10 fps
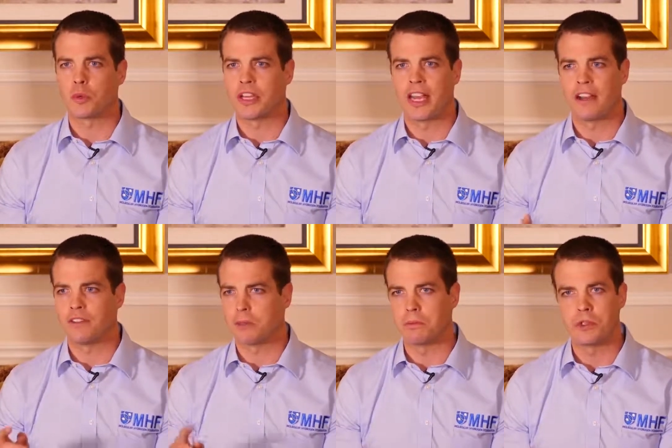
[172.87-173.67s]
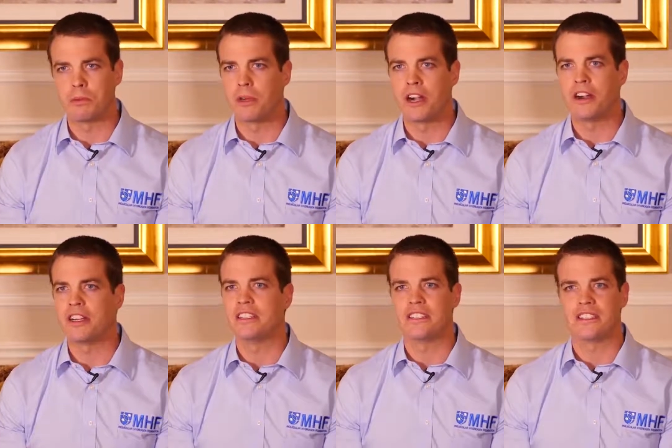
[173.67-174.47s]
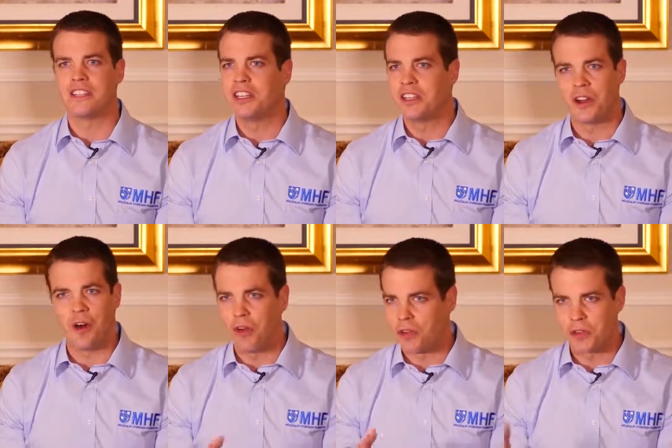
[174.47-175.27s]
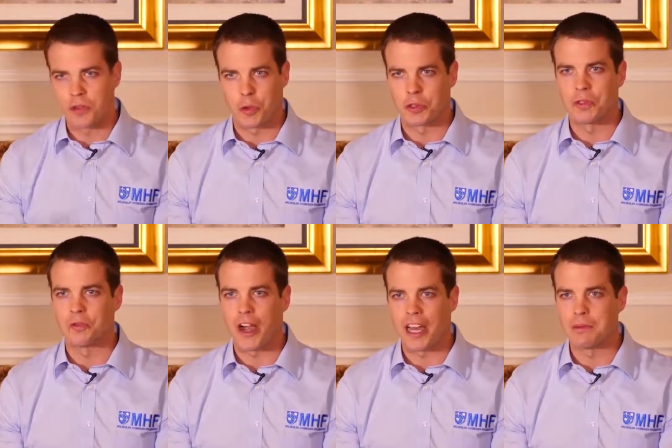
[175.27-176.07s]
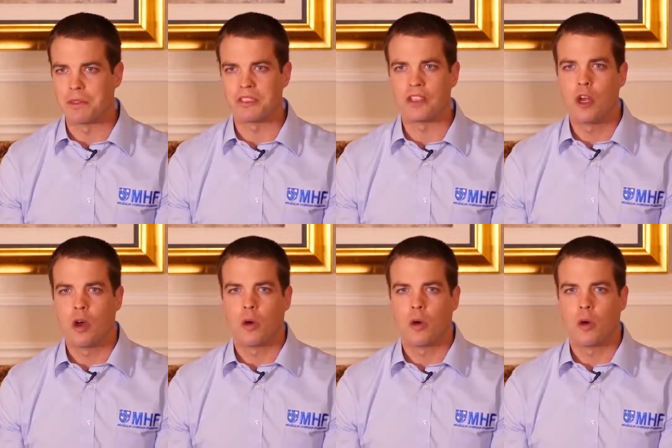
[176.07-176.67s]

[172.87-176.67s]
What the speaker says: We have your blueberries and all sorts of vitamins.